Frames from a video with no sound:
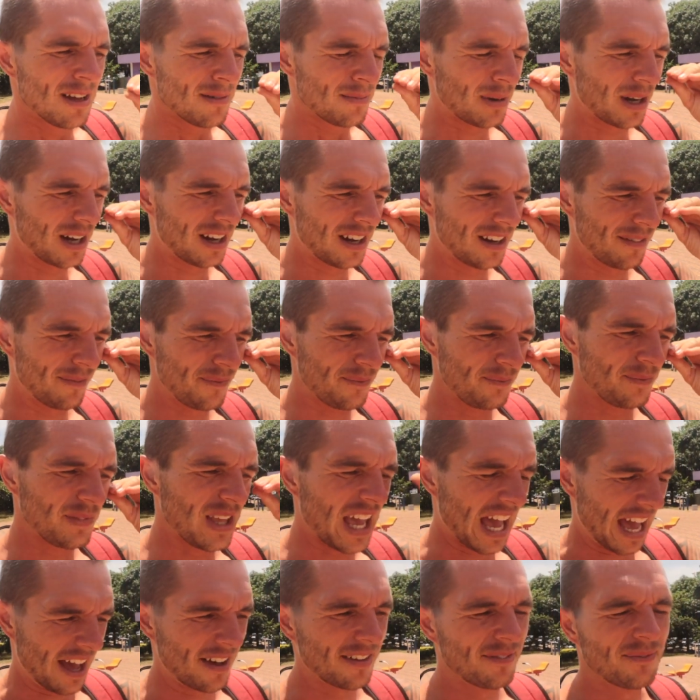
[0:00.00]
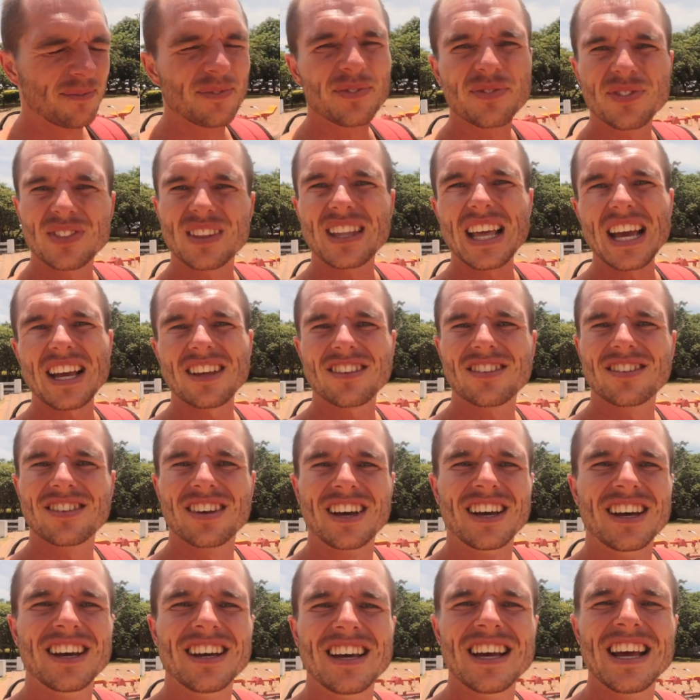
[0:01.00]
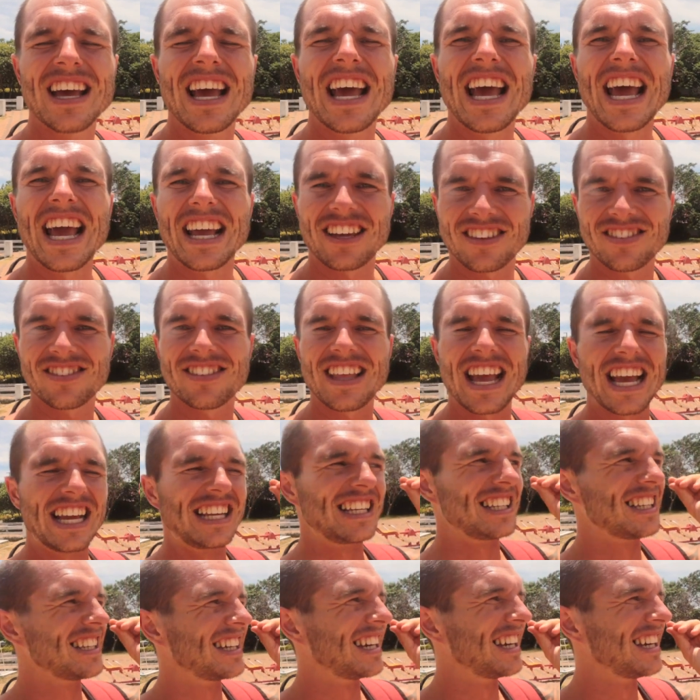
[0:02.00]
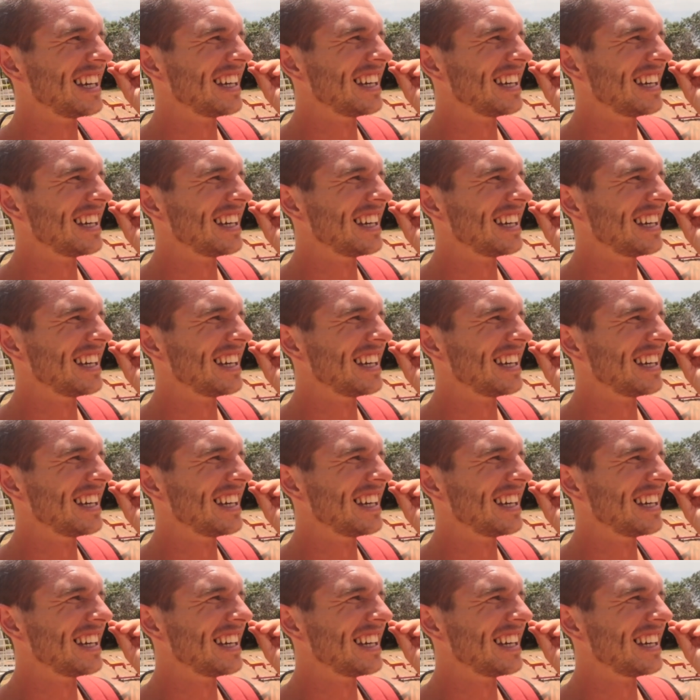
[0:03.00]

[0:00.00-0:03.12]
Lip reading: but yeah, let's extend